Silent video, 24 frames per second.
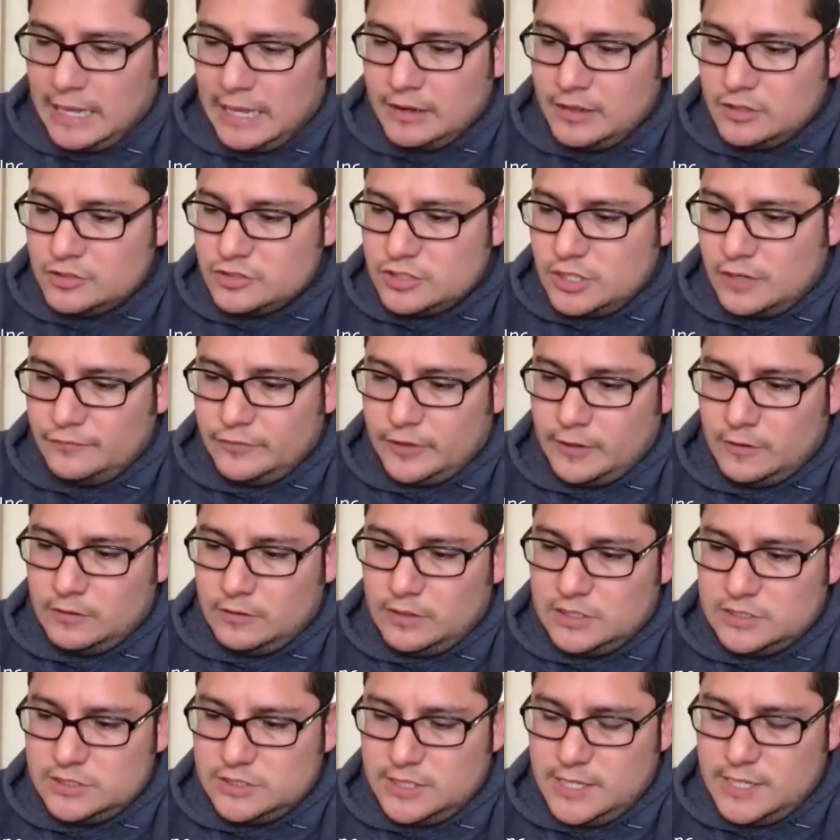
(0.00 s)
of the stuff that you're
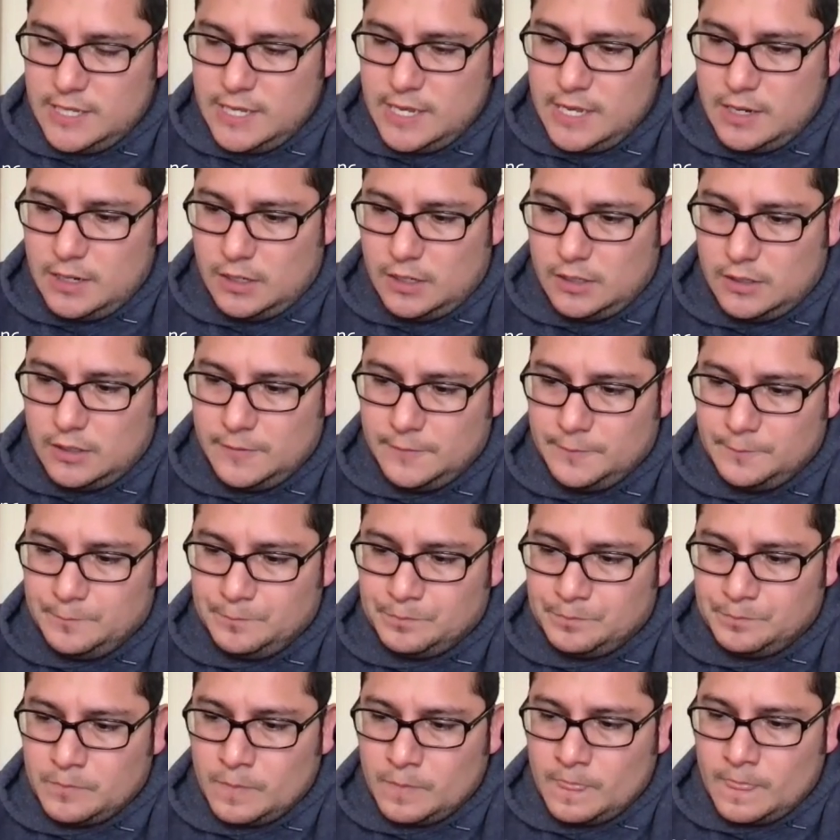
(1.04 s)
listing here,
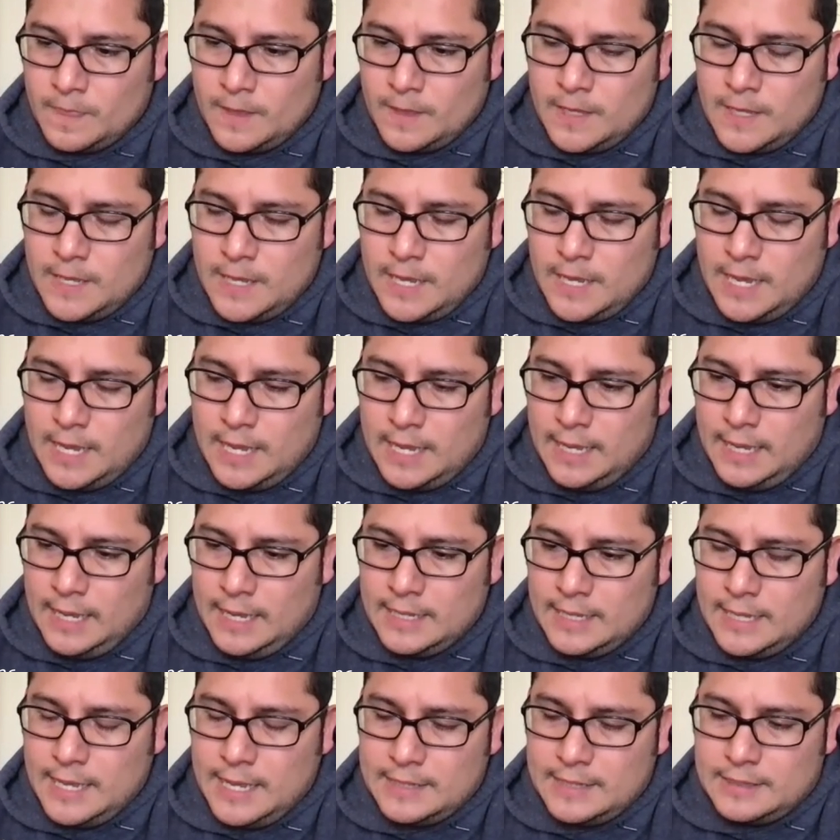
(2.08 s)

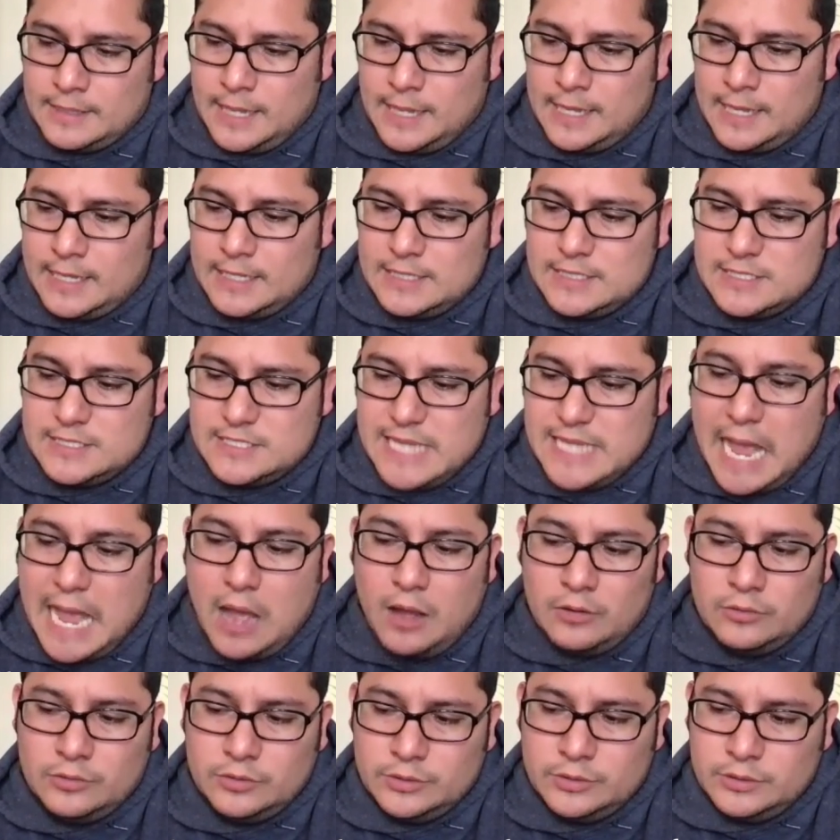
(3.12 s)
it can
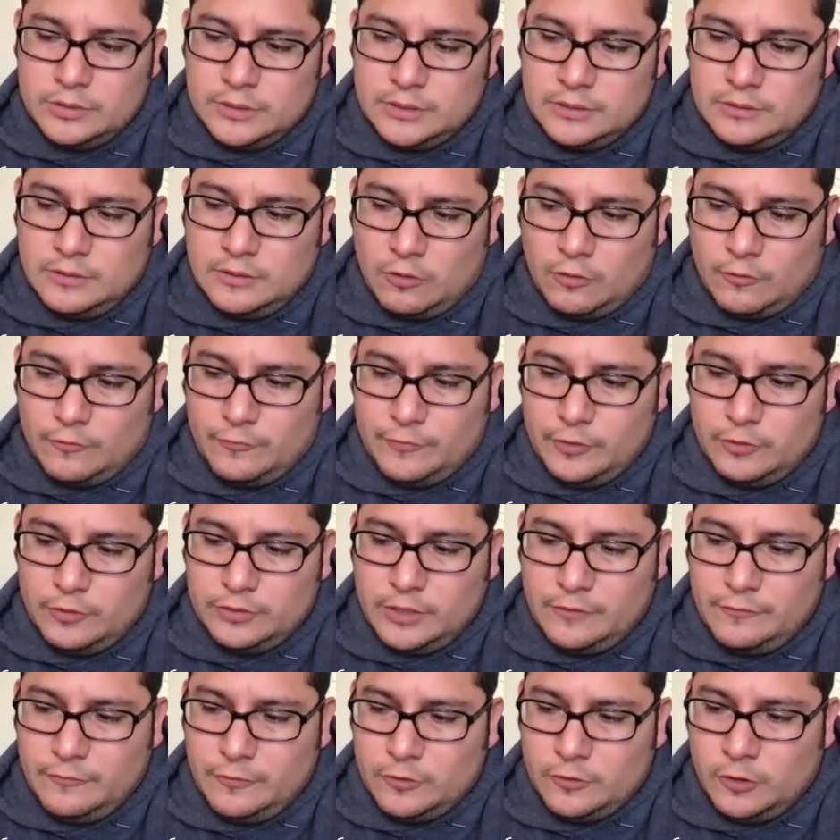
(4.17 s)
sound or feel
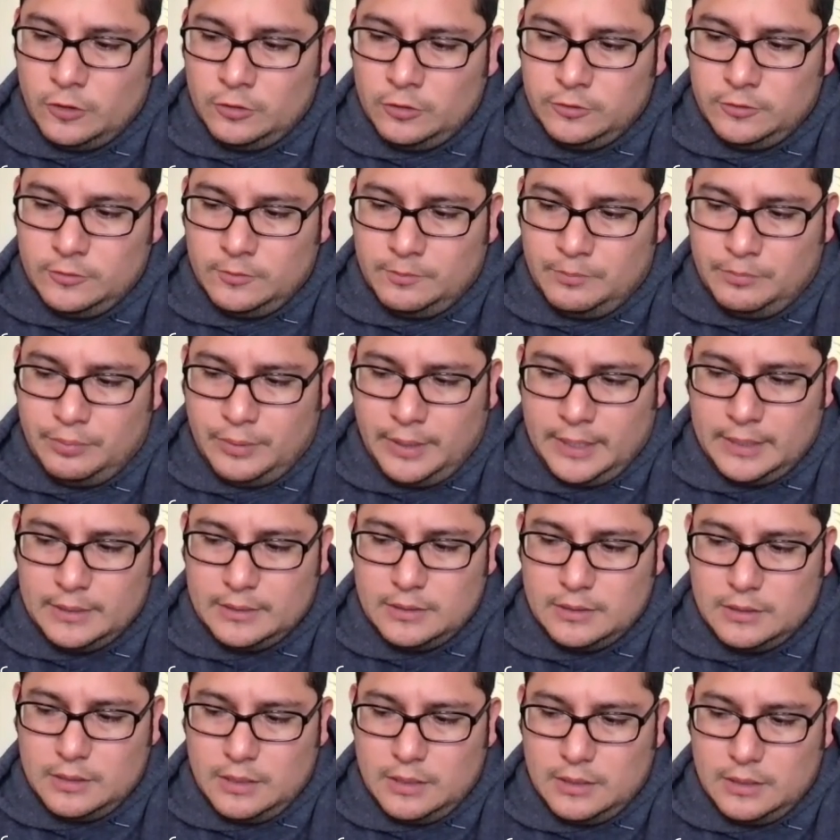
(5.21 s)
difficult, but
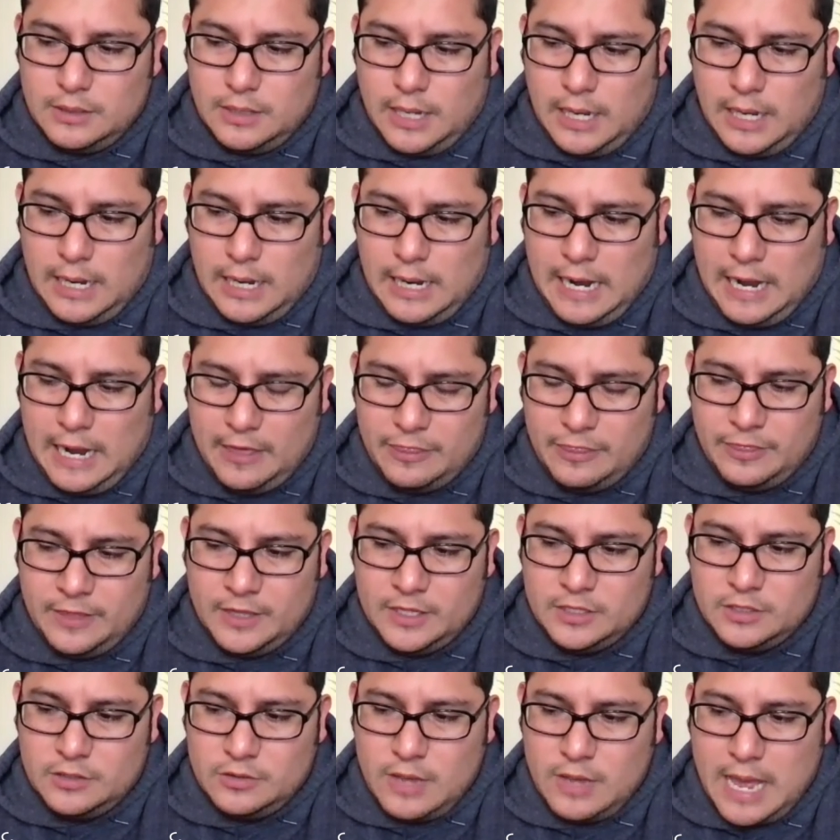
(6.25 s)
I
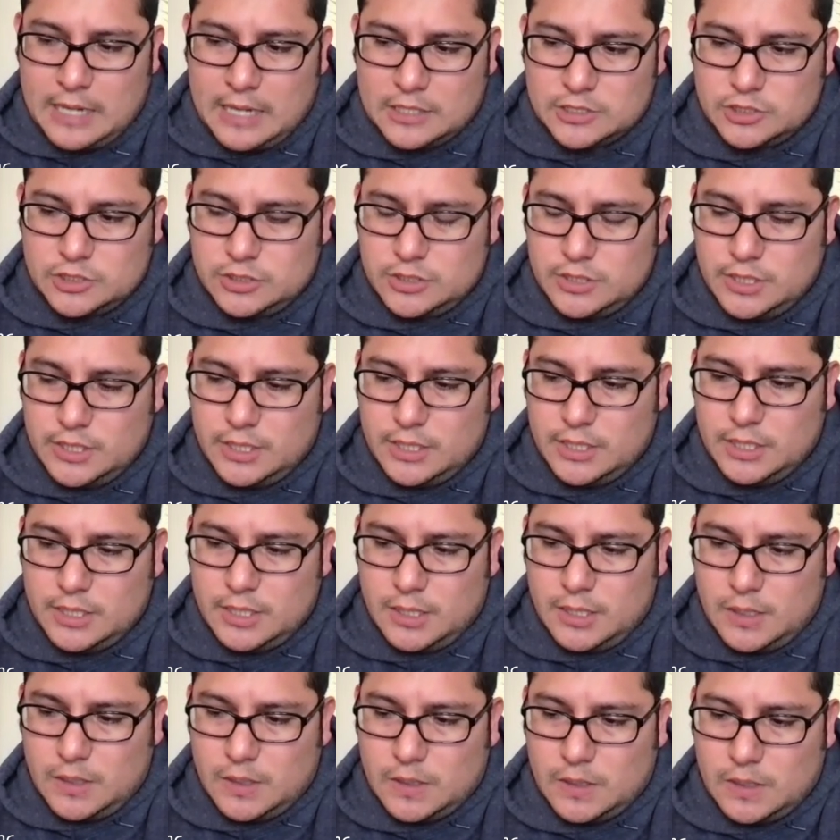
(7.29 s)
think you actually
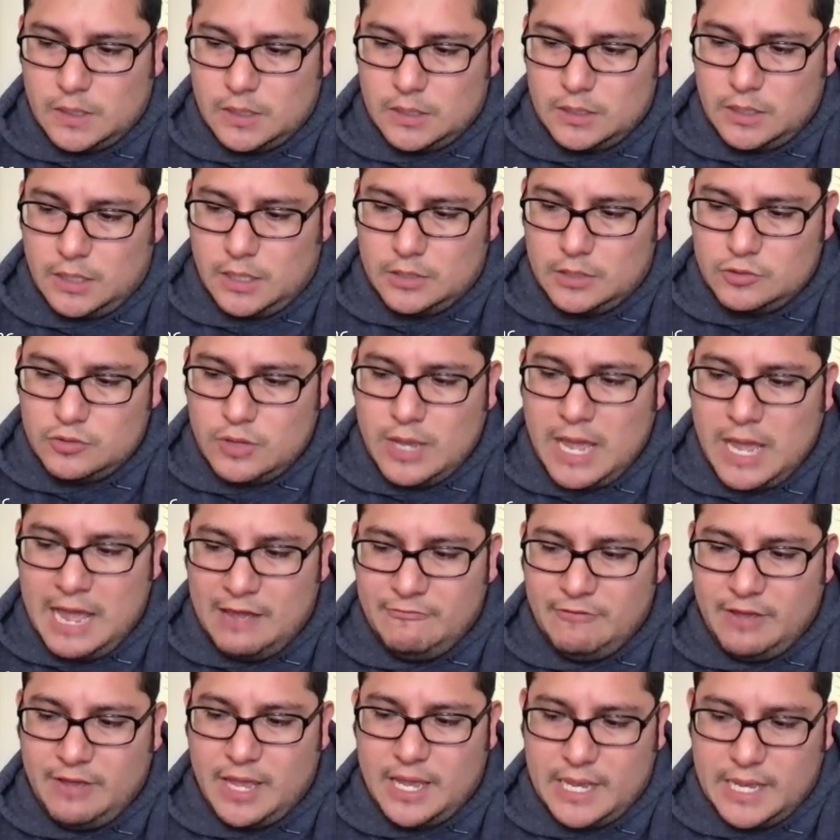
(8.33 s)
you have
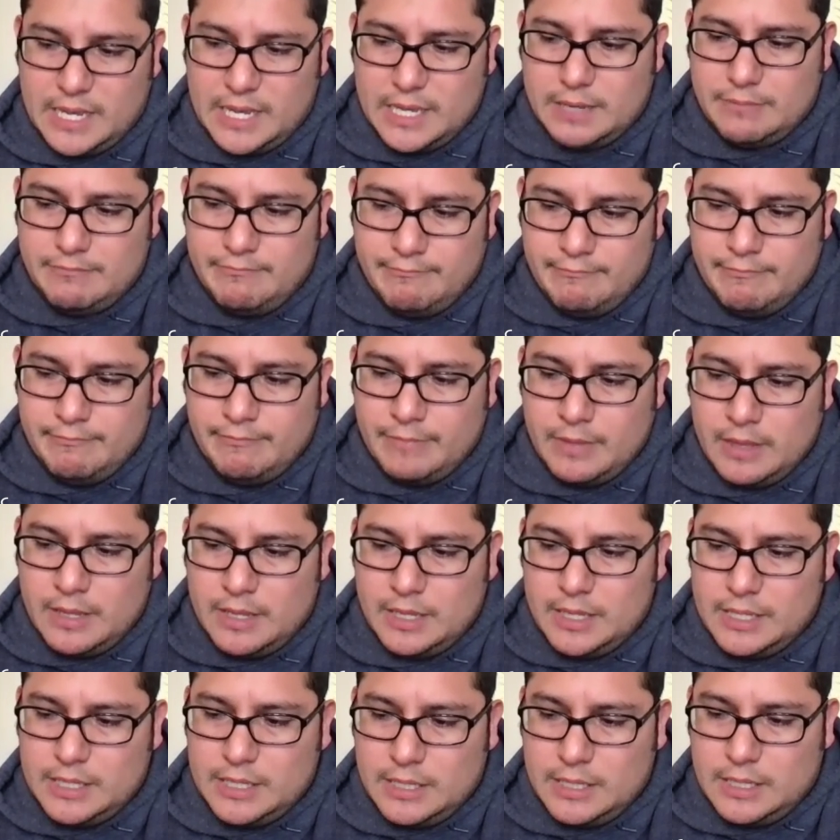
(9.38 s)
a
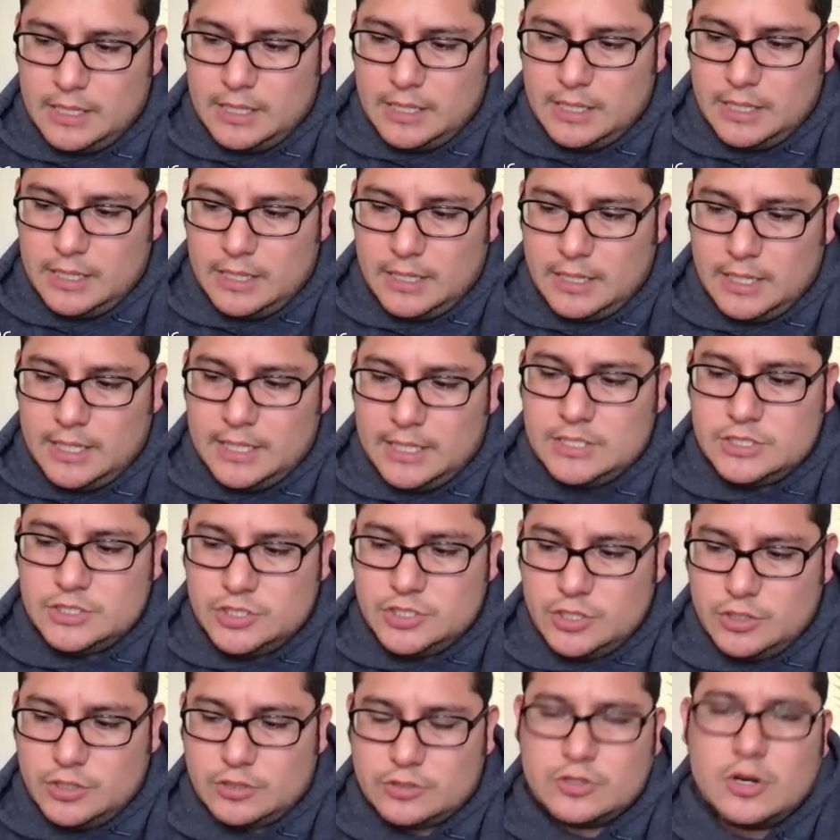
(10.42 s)

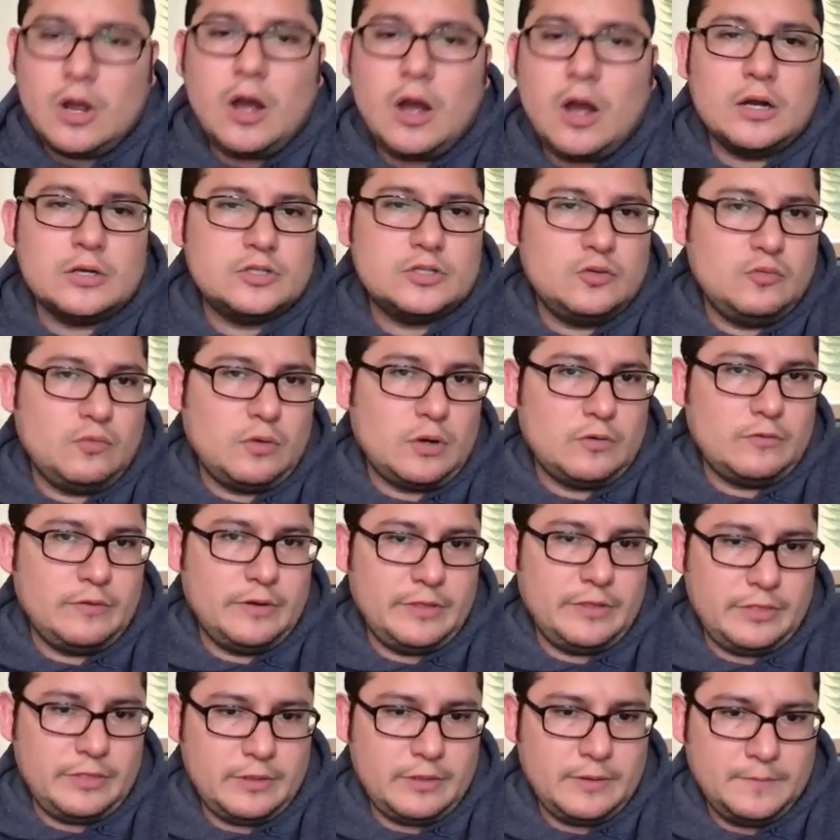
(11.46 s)
easier dog to work with.
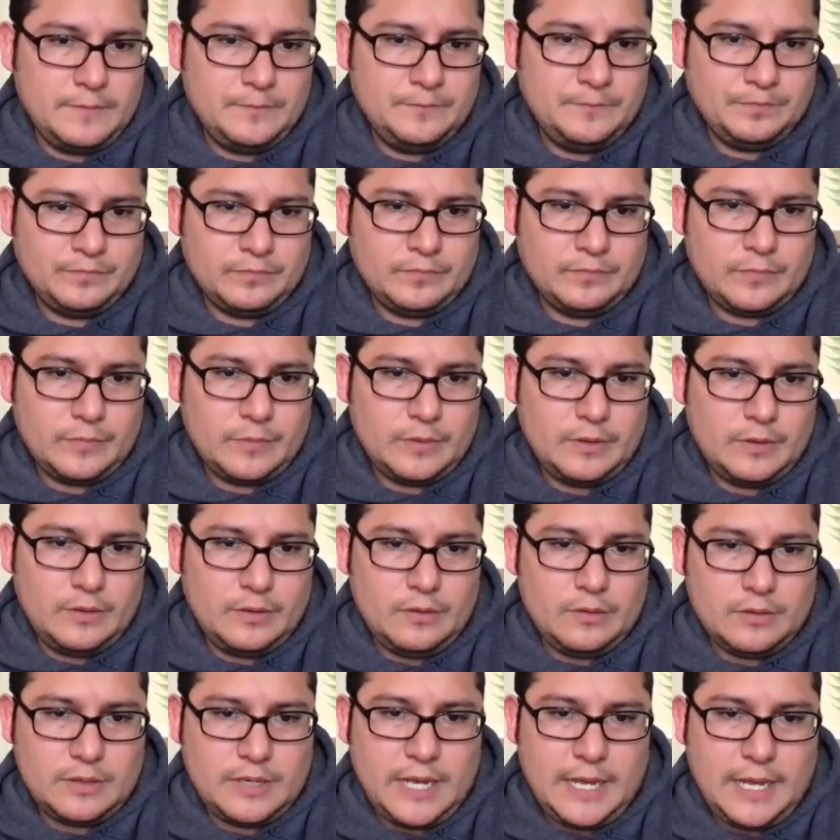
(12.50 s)

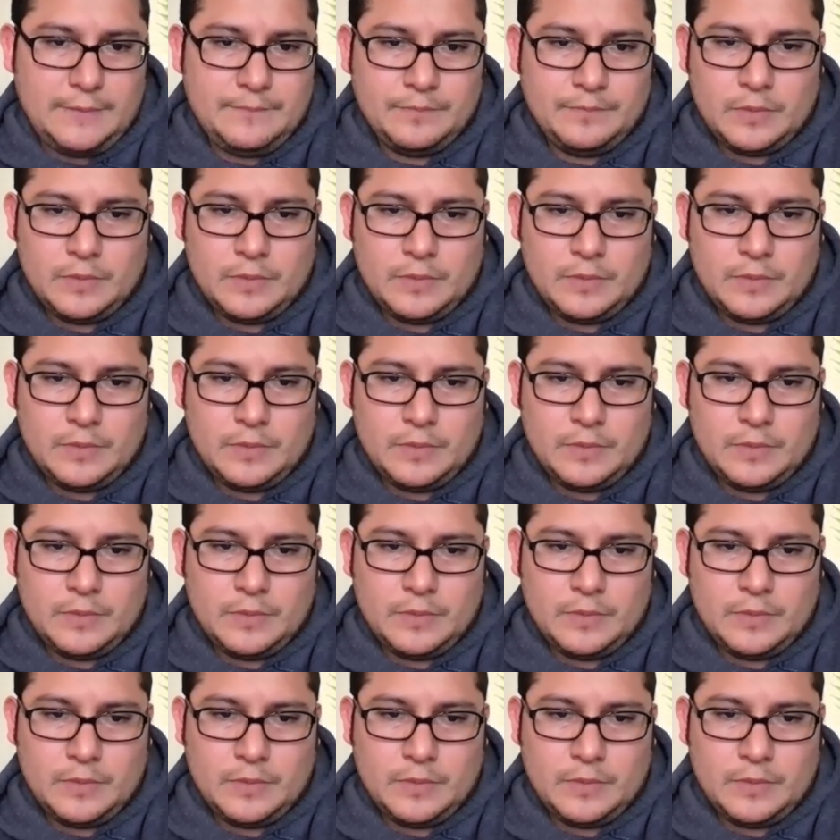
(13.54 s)
Okay.